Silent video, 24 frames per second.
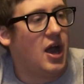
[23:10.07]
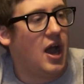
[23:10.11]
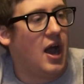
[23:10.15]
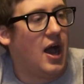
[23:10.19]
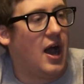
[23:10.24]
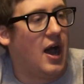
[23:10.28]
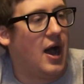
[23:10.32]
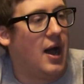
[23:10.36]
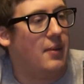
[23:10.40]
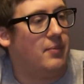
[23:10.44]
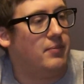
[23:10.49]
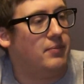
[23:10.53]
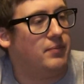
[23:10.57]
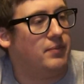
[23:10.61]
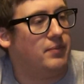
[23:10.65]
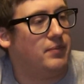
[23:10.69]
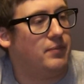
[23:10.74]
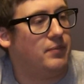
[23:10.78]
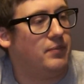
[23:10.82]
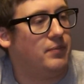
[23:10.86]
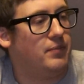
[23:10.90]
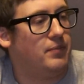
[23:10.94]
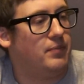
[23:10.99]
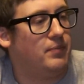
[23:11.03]
Um,
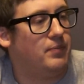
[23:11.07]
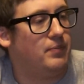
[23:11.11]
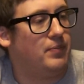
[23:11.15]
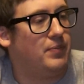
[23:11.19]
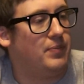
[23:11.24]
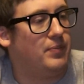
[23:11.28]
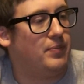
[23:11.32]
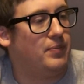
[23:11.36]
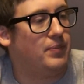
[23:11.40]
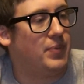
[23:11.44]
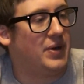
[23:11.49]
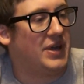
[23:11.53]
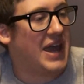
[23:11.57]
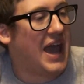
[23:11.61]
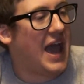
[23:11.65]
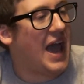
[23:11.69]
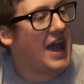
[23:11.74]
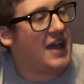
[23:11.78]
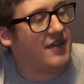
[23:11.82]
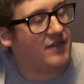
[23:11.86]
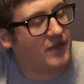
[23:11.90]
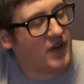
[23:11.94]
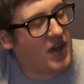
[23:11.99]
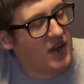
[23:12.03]
but
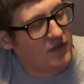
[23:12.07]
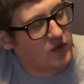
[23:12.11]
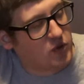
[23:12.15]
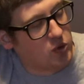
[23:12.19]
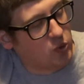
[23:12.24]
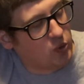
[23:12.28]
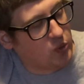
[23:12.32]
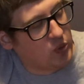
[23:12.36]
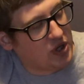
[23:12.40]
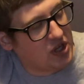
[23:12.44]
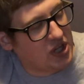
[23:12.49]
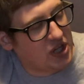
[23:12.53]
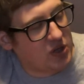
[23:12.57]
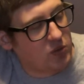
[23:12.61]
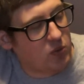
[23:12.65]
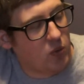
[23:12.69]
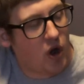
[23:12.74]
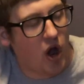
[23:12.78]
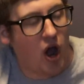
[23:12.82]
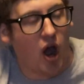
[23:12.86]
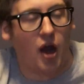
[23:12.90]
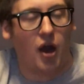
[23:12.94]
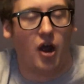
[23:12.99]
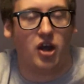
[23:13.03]
yeah, if, if you really
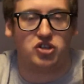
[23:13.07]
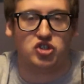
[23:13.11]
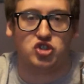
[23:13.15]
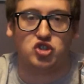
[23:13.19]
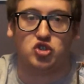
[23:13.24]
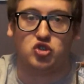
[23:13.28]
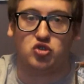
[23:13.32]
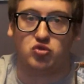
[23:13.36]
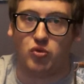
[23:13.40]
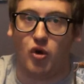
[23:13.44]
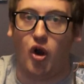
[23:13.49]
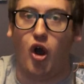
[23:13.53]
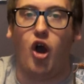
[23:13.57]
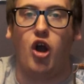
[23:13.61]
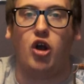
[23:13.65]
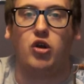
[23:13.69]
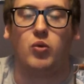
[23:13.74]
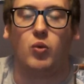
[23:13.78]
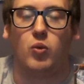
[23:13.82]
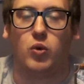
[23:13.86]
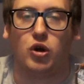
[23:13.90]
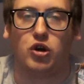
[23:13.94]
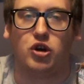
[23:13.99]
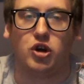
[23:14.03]
want a
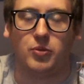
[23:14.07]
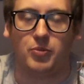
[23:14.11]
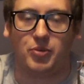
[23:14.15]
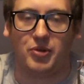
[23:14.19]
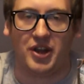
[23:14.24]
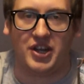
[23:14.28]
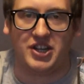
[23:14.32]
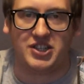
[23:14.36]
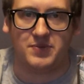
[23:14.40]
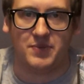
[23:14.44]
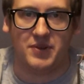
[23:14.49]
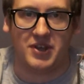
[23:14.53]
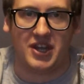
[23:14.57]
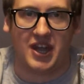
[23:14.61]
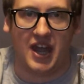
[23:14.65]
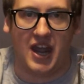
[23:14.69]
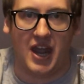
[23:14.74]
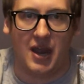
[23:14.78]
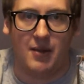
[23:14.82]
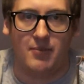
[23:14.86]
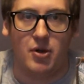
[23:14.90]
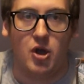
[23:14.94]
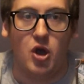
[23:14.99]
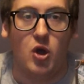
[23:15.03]
strong worker placement
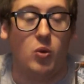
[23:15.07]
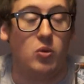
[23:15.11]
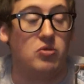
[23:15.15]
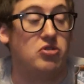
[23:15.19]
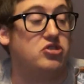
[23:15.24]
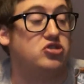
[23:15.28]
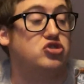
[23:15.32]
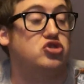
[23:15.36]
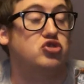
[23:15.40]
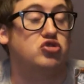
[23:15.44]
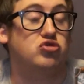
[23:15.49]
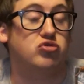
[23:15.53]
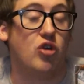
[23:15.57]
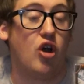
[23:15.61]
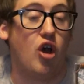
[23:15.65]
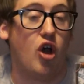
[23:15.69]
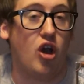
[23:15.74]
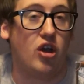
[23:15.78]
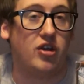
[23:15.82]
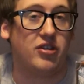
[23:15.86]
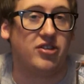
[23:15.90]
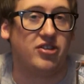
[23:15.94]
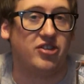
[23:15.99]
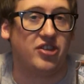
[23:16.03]
game with a
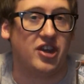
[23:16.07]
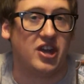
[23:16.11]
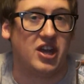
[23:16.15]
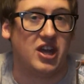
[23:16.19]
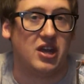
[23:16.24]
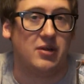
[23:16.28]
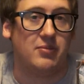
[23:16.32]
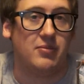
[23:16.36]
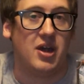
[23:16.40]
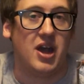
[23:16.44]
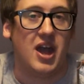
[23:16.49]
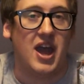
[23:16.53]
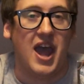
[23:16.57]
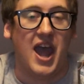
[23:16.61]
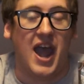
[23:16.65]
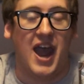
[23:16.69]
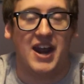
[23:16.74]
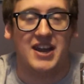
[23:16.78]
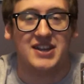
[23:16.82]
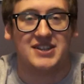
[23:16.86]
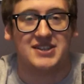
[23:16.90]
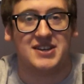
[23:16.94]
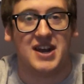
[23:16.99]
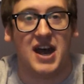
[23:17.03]
strong theme,
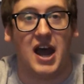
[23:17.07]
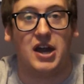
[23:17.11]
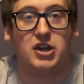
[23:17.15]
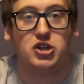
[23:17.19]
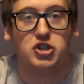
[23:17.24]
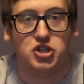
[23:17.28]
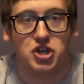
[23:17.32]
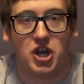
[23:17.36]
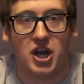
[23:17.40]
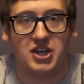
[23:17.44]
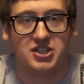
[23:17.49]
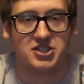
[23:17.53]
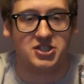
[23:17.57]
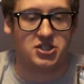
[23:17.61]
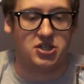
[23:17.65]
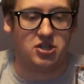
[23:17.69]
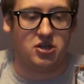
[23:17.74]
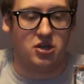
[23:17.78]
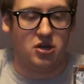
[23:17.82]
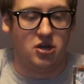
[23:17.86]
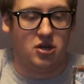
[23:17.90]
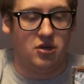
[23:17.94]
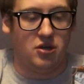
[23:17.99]
and it's not just